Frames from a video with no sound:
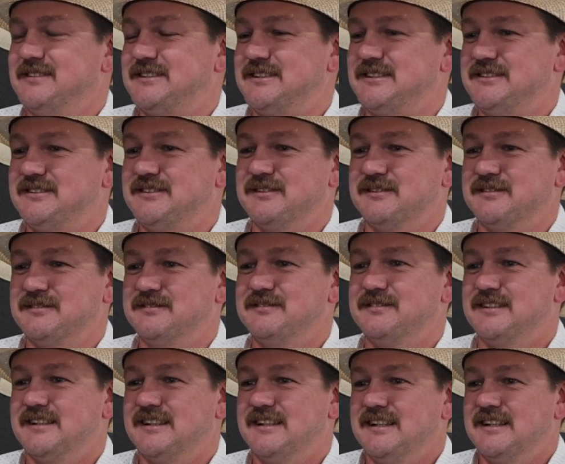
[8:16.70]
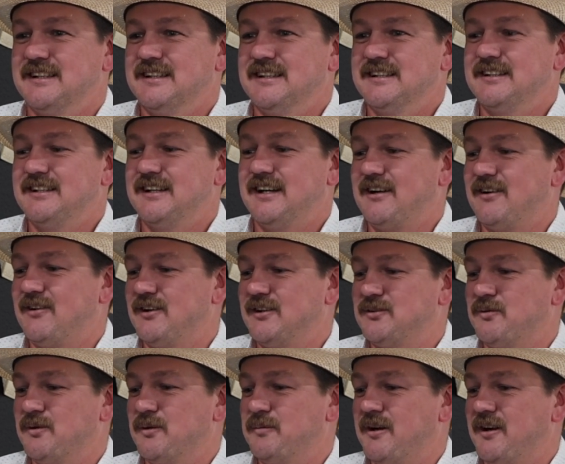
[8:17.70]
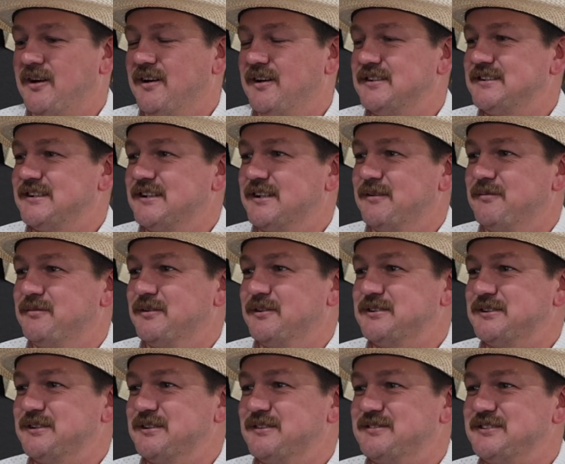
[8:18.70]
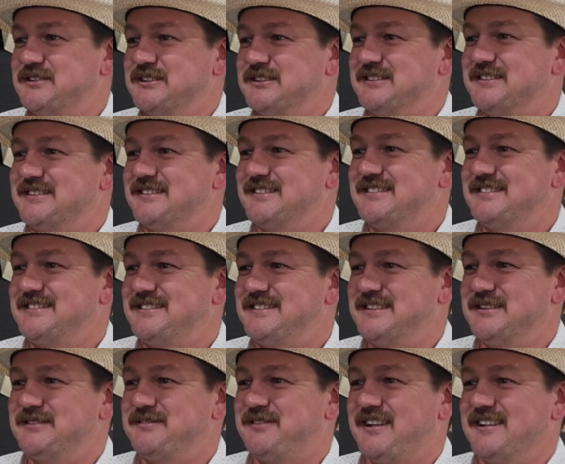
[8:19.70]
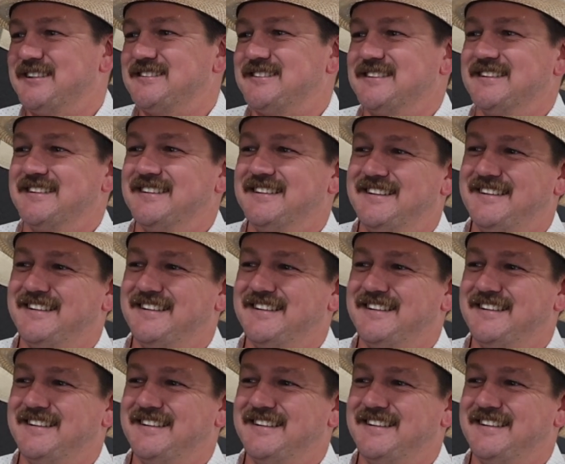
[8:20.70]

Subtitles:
She's going to... I ain't going to have to worry about her sticking up for herself. She's feisty.